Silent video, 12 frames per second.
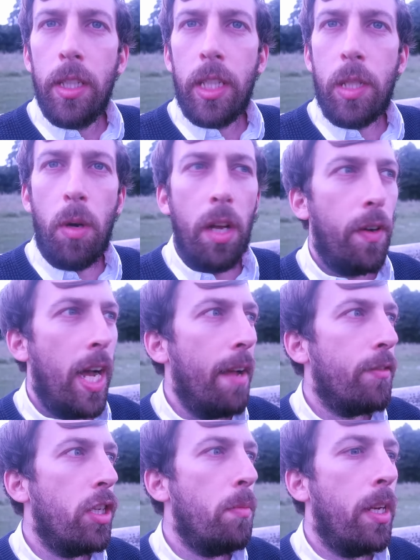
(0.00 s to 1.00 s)
Because what if I
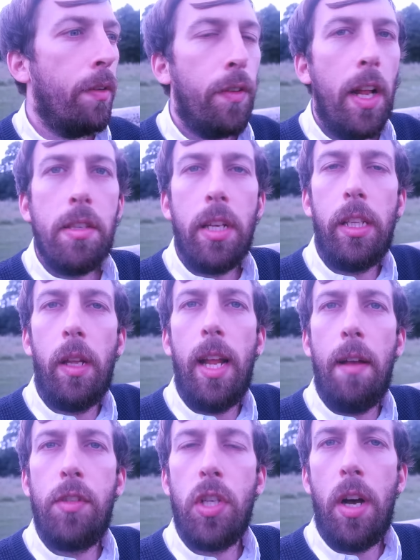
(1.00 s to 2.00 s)
have too many friends and I don't
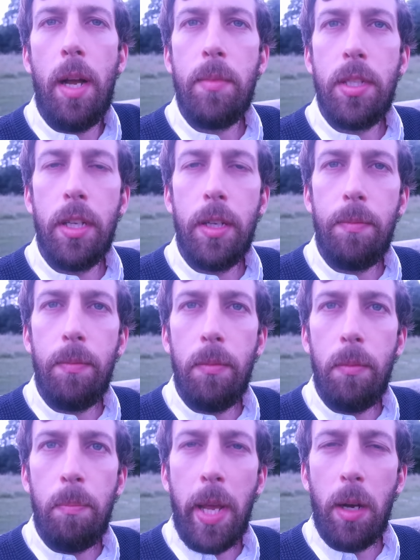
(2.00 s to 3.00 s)
have time to
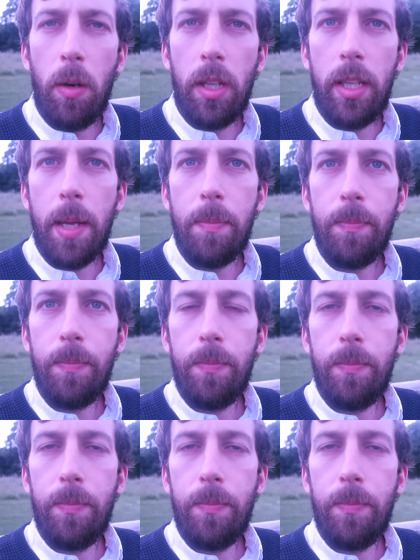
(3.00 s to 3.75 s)
meet all of them?